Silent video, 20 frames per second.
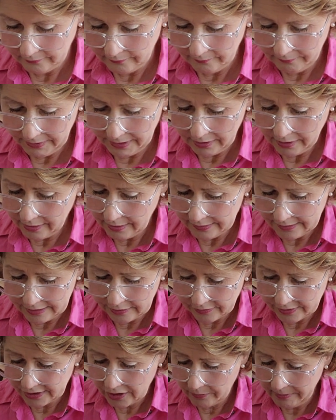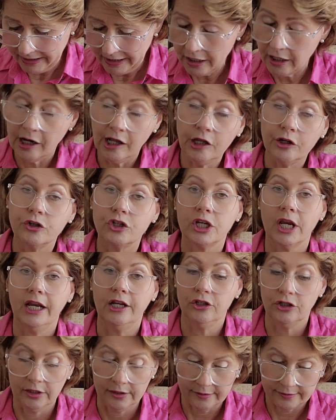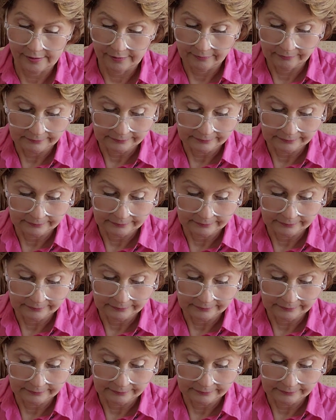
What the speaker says: because there's so many color changes.